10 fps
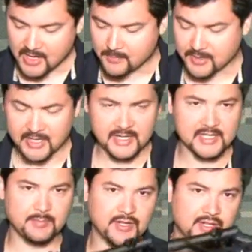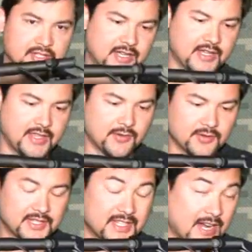but it is built on the
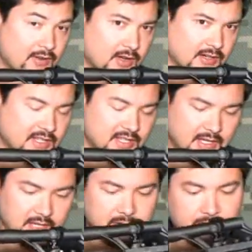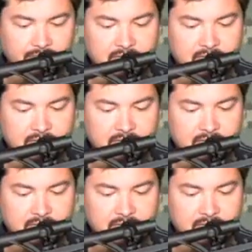old STG design.